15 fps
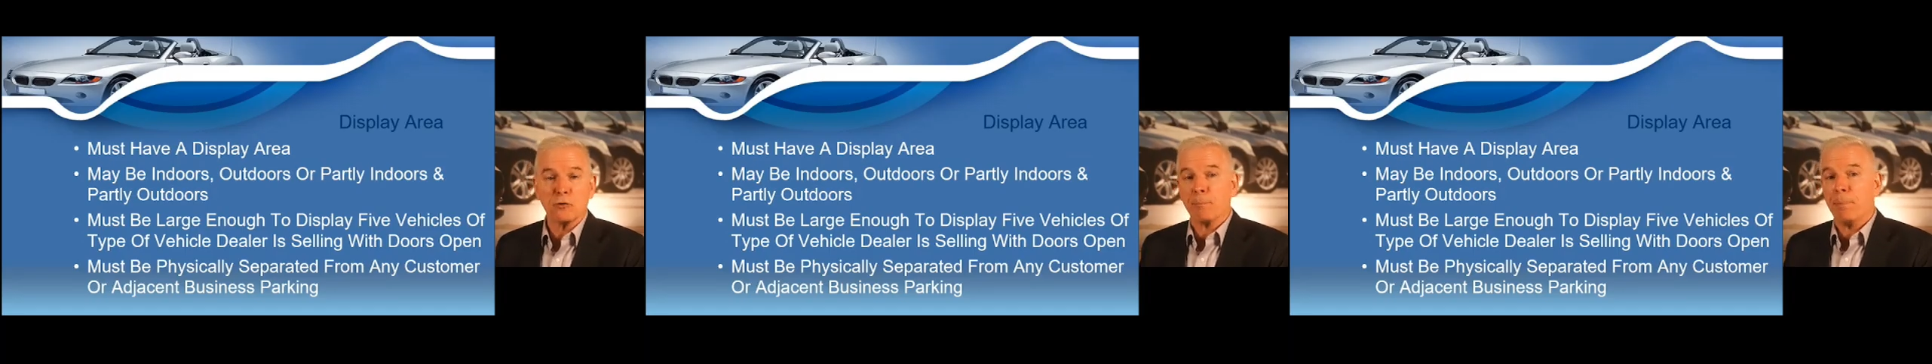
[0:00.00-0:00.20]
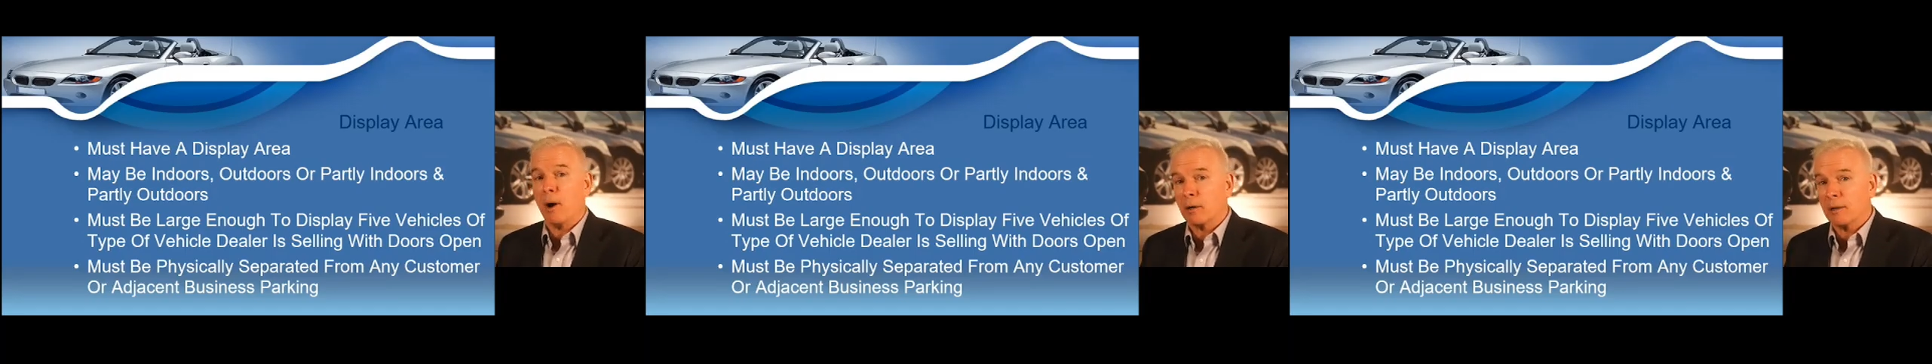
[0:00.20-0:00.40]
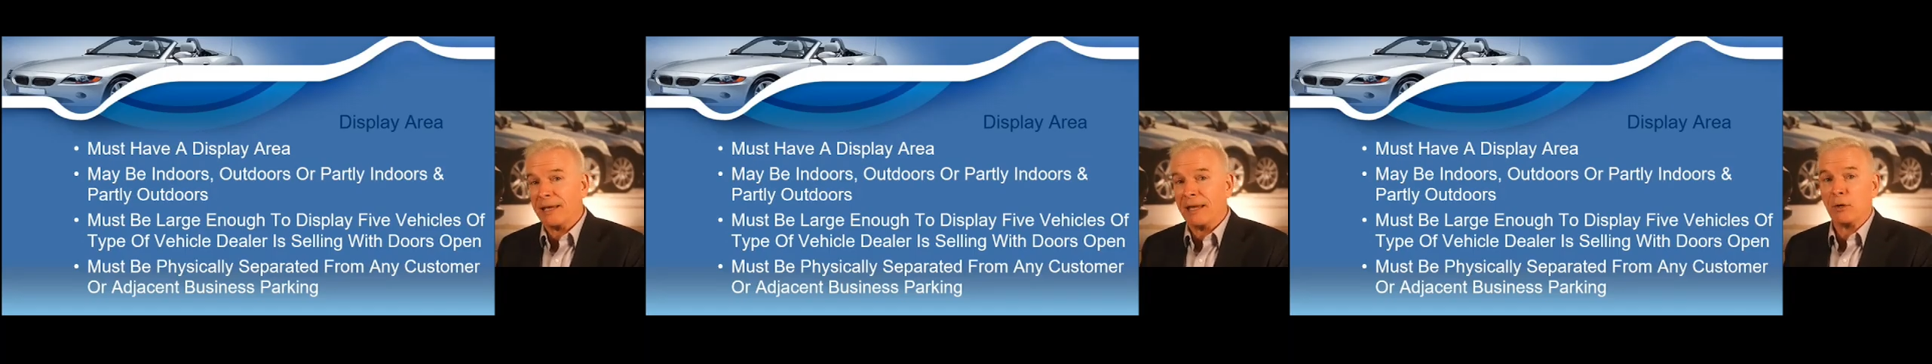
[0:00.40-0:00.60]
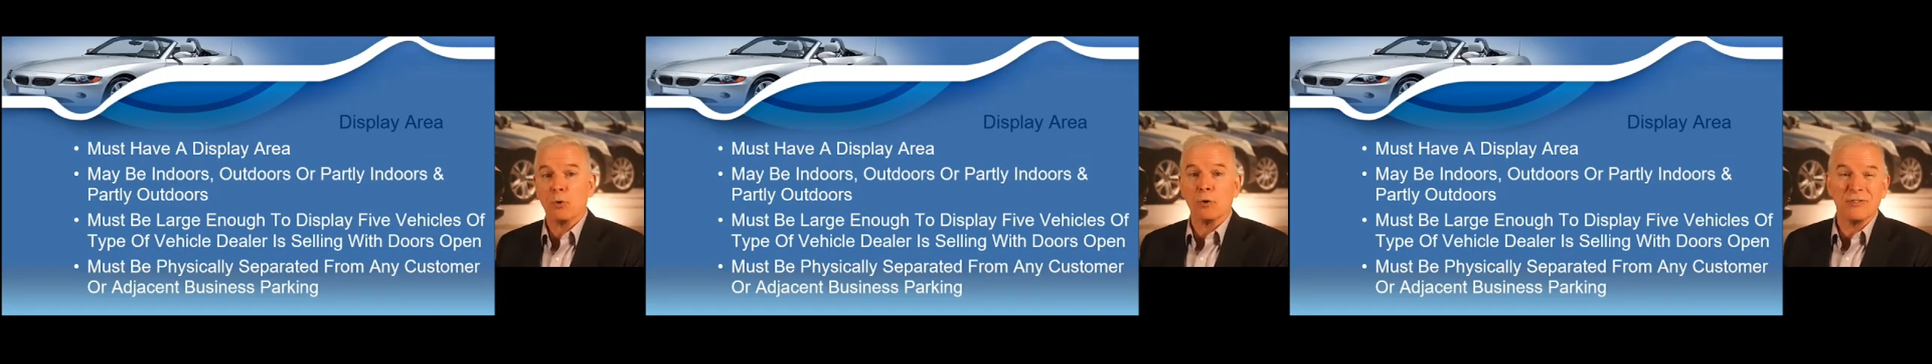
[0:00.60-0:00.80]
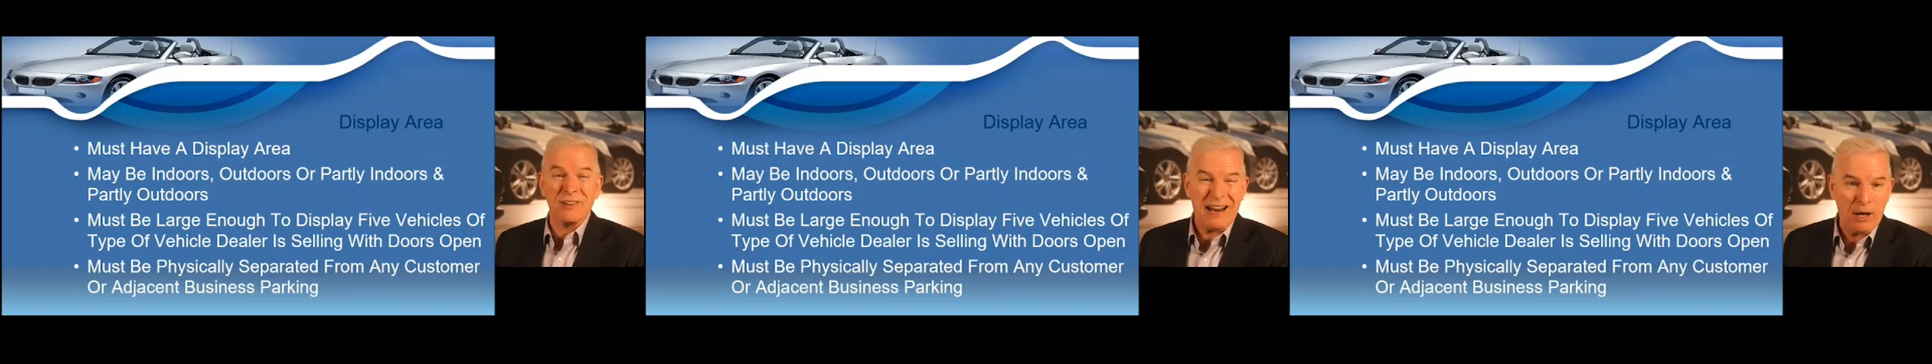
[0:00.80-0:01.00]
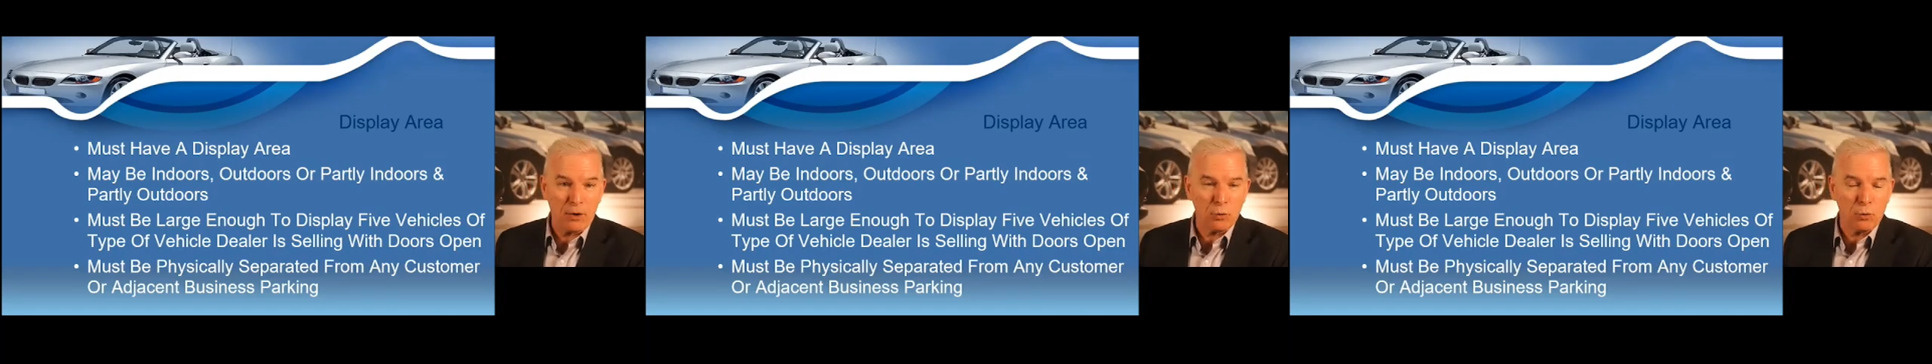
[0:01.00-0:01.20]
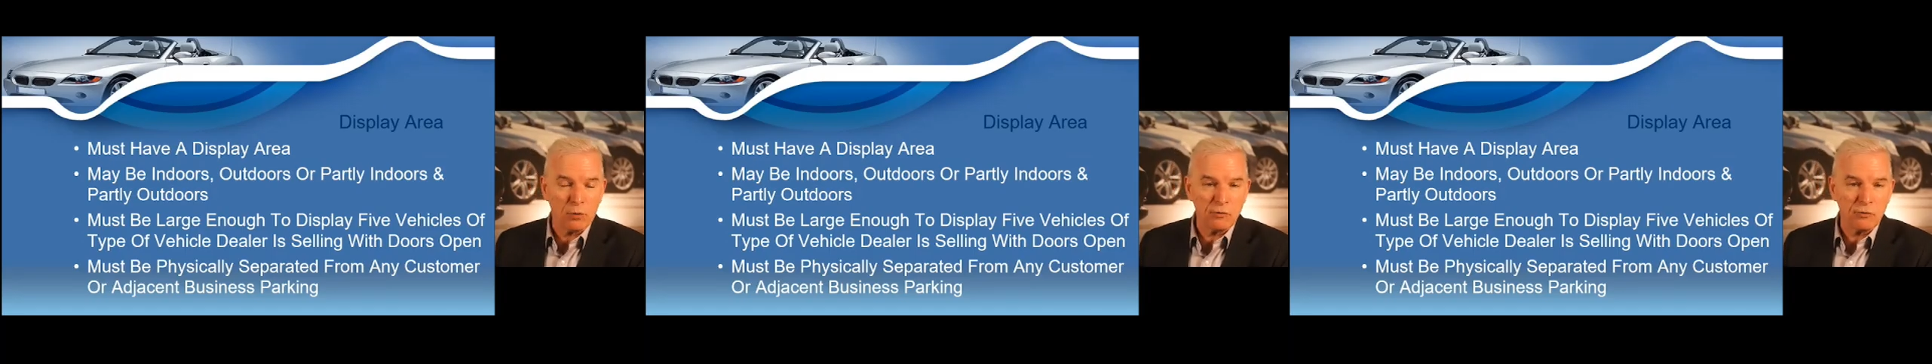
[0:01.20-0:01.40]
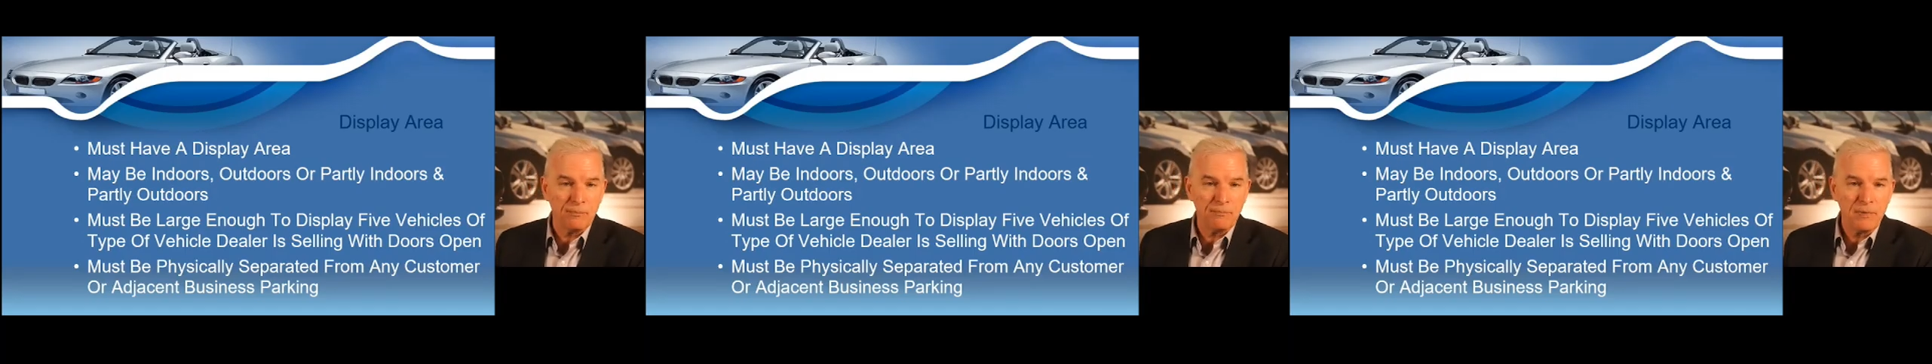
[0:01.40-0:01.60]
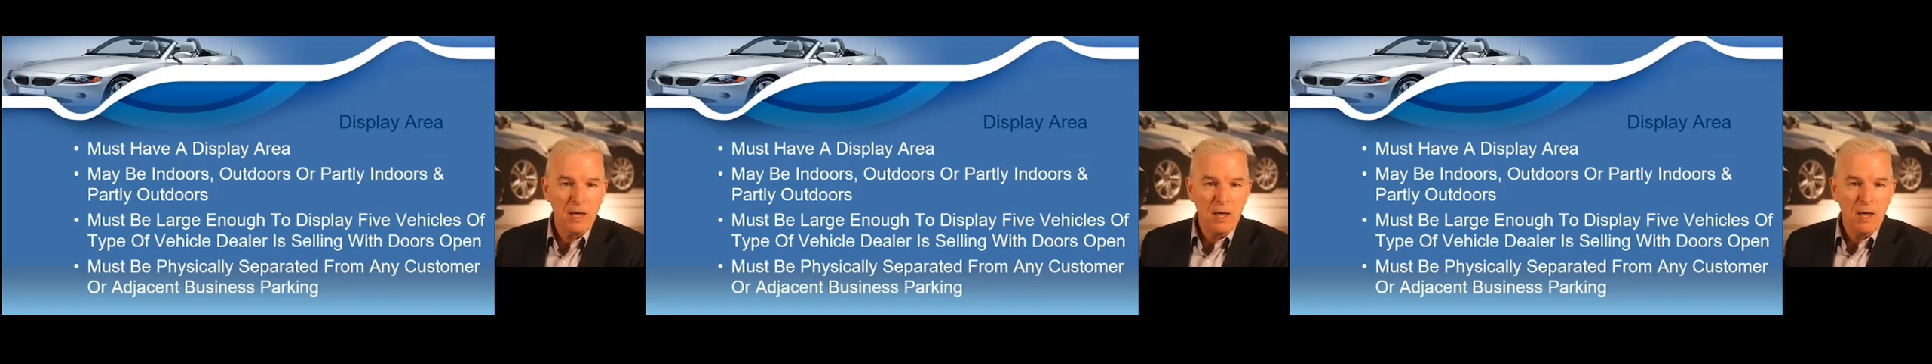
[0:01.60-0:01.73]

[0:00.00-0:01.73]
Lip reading: or partly indoors and outdoors.